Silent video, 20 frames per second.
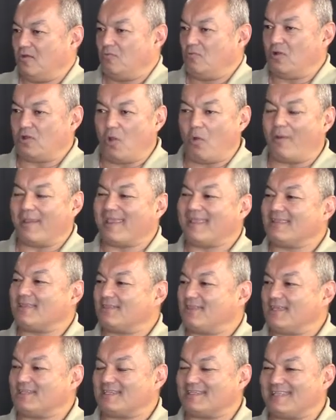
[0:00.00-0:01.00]
We're going into
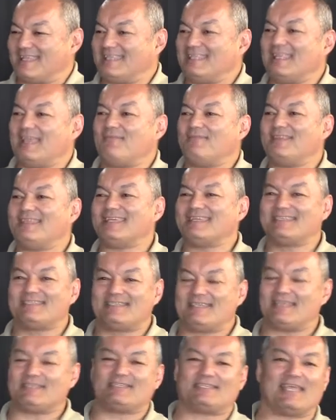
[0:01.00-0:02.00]
things that didn't even
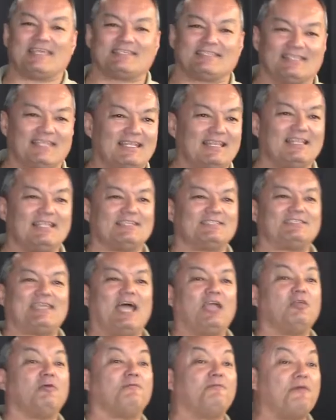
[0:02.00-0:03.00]
exist as little as
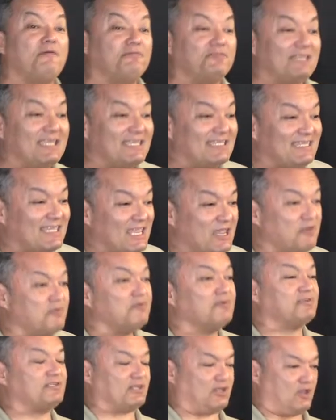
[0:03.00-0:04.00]
10 or 15
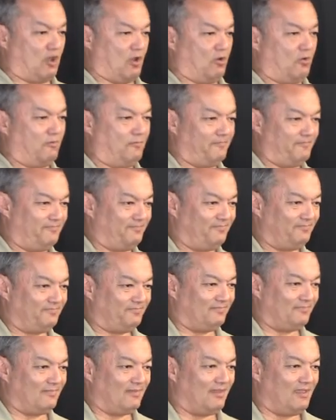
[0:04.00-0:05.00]
years ago.
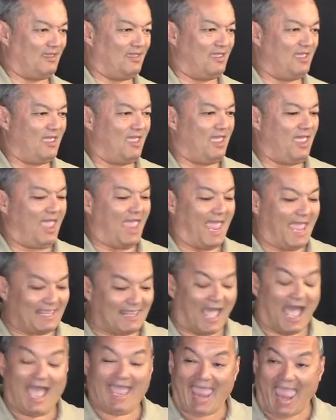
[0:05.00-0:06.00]

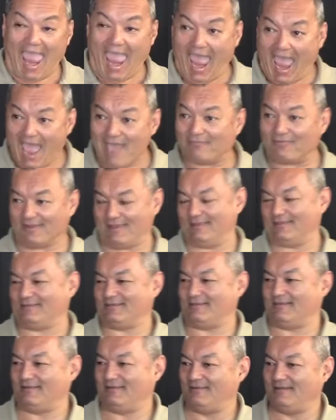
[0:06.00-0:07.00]
And I have
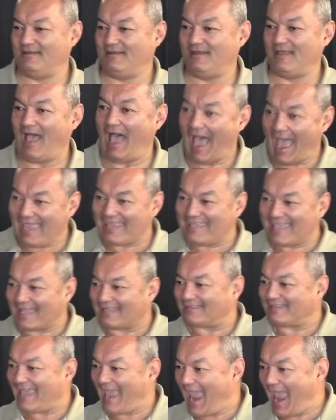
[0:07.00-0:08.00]
it. I
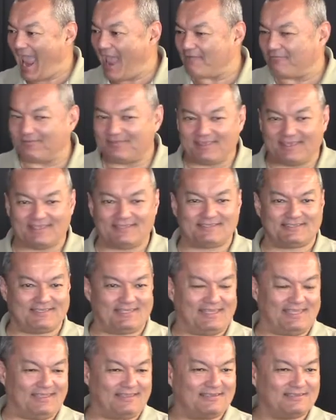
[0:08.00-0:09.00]
get to have these
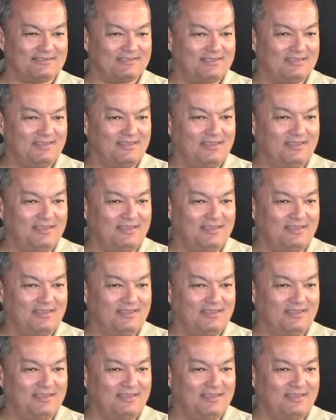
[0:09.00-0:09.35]
things.